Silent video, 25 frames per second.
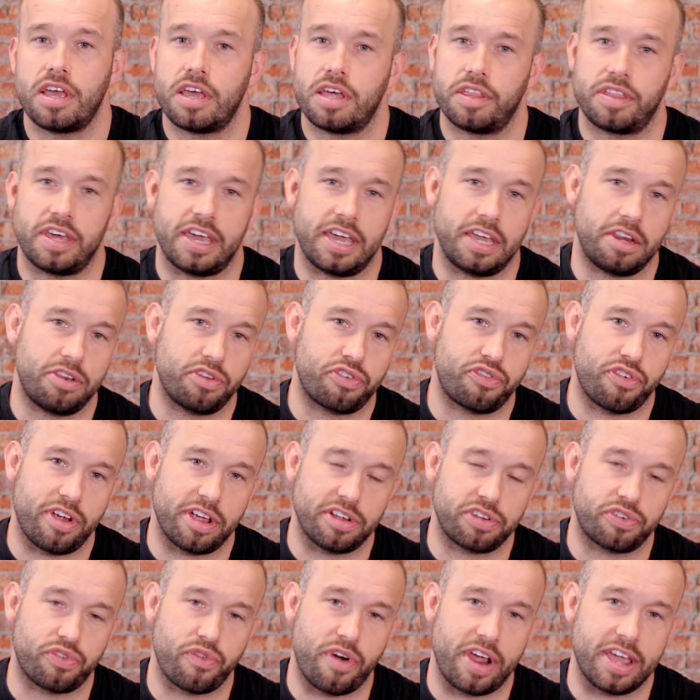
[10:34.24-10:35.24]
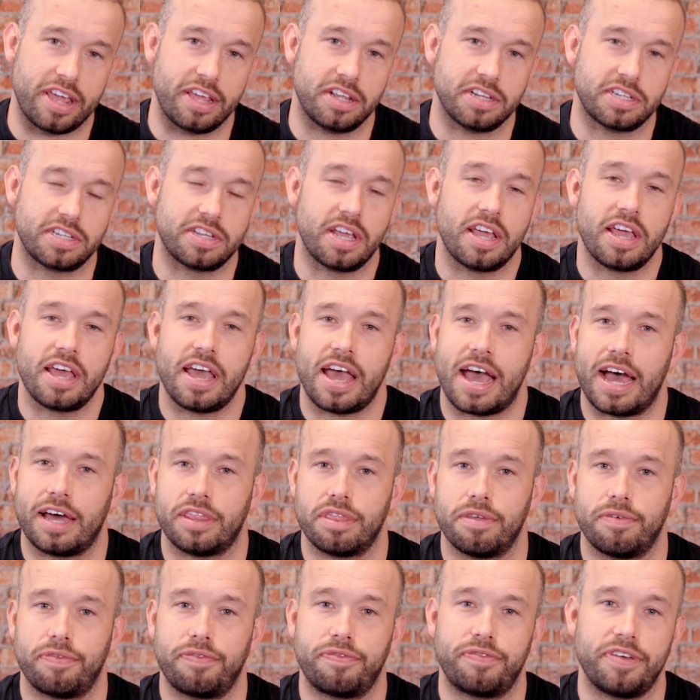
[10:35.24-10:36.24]
the interest rates
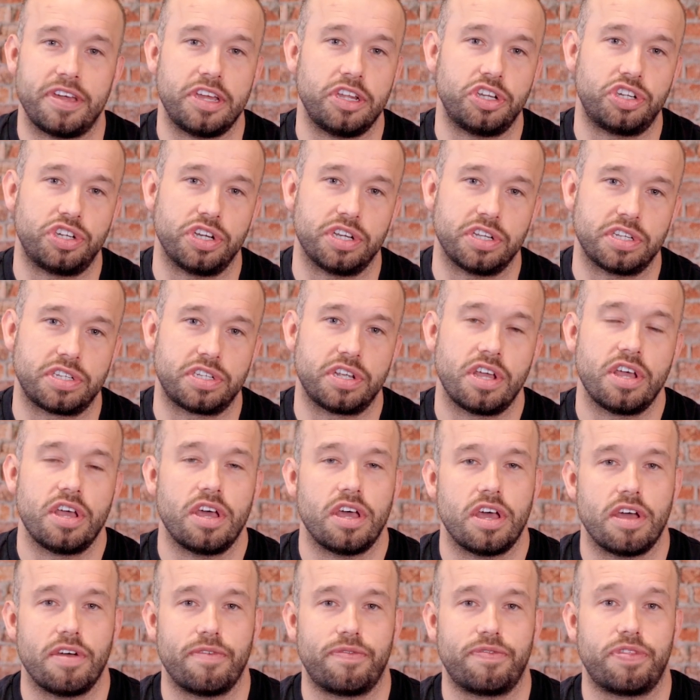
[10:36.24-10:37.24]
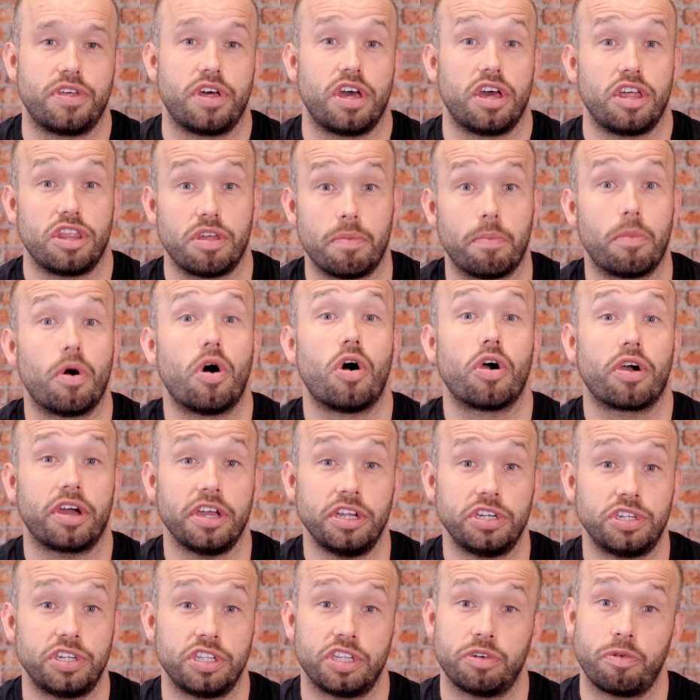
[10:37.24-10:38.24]
and the features of the
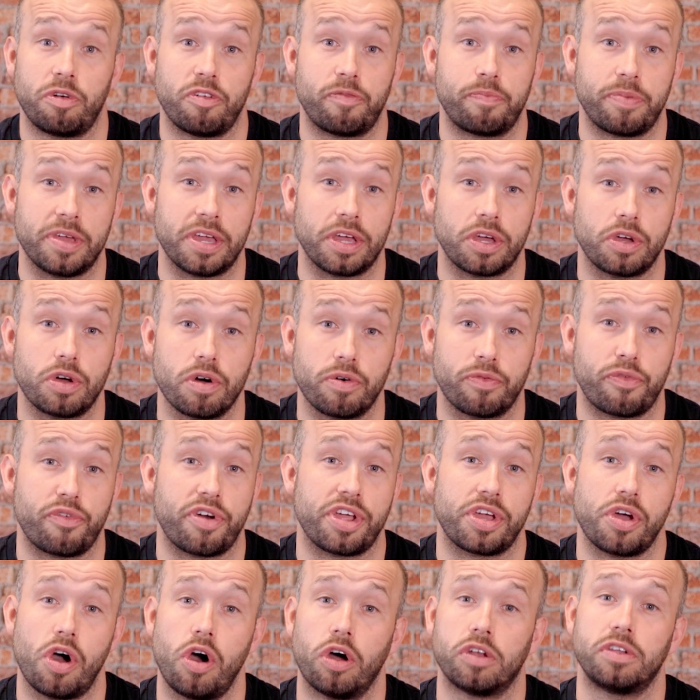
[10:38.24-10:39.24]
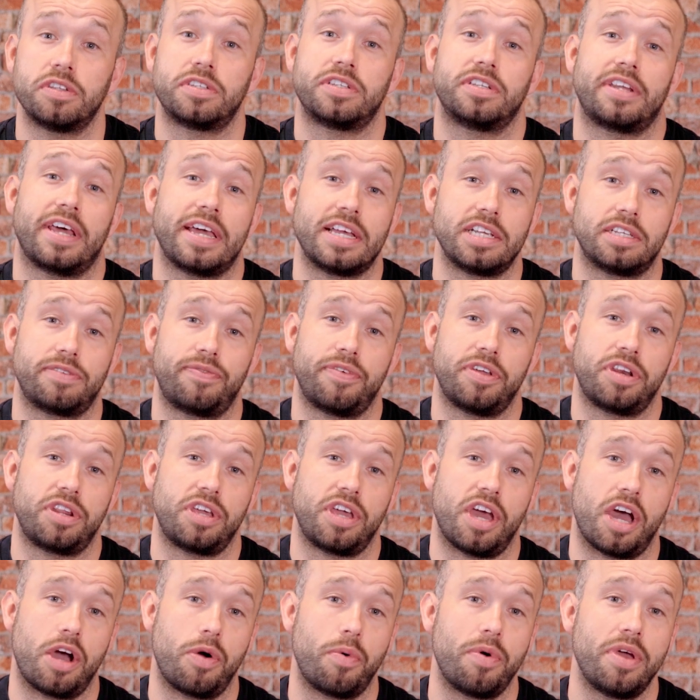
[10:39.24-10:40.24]
mortgage that we've been covering on today's
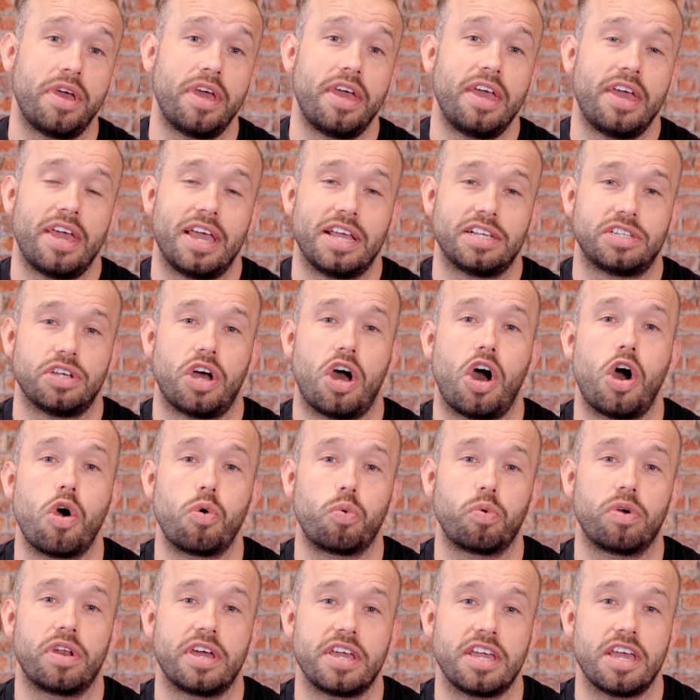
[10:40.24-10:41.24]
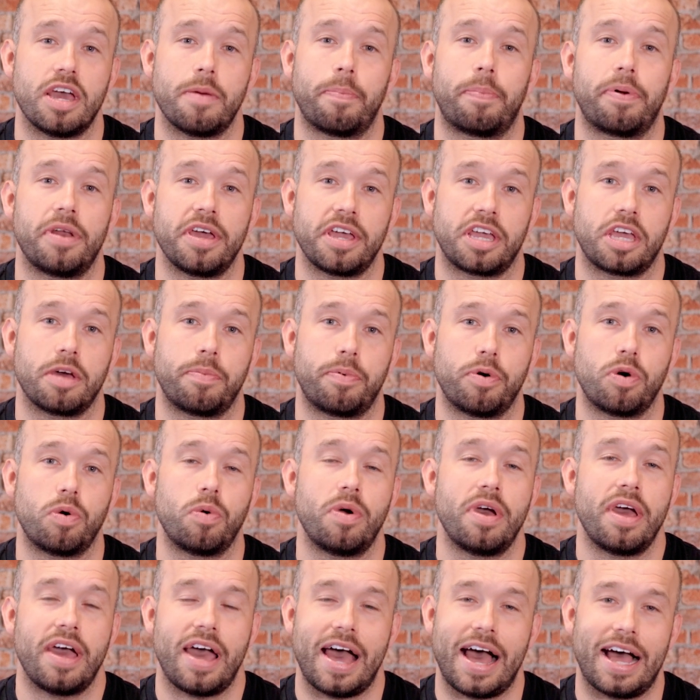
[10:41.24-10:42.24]
video is only
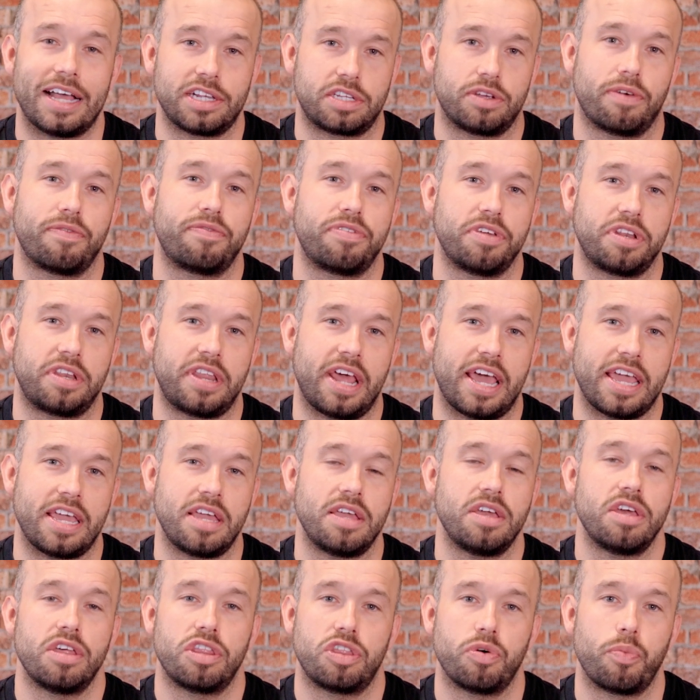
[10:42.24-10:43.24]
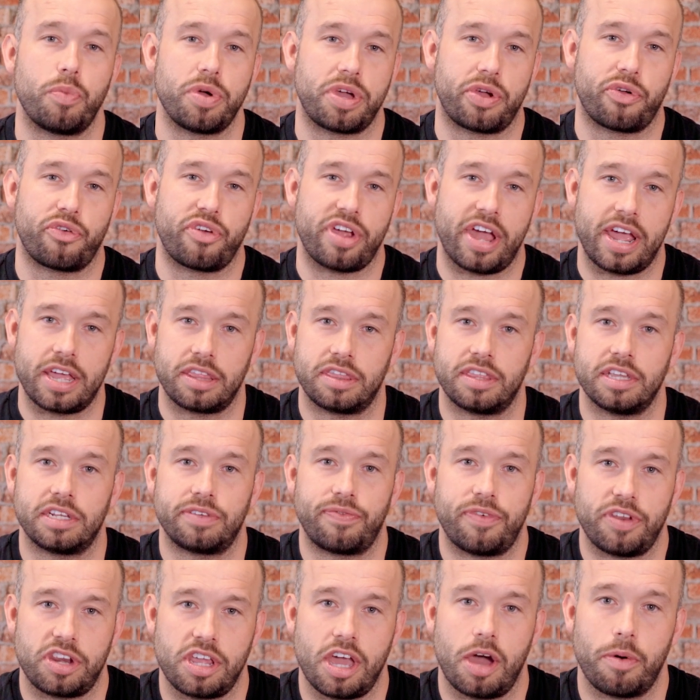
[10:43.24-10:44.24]
applicable as of the date that we created this
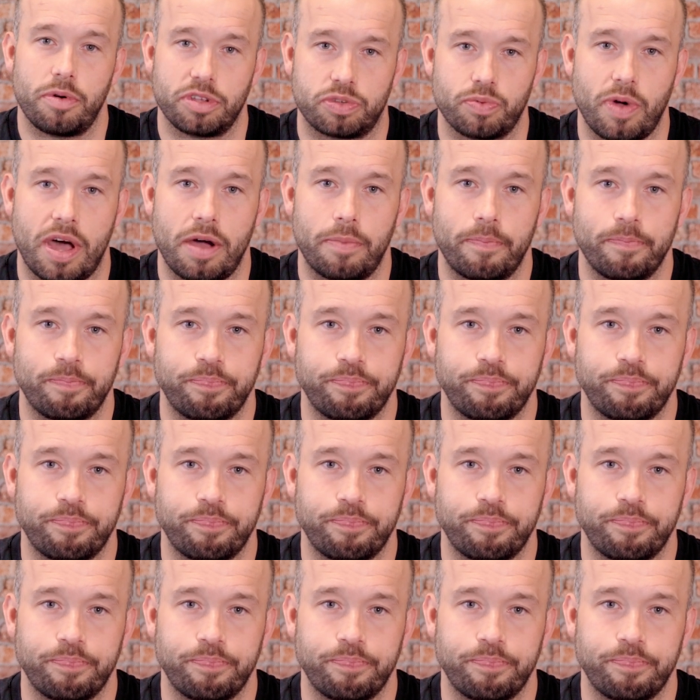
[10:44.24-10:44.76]
video as well.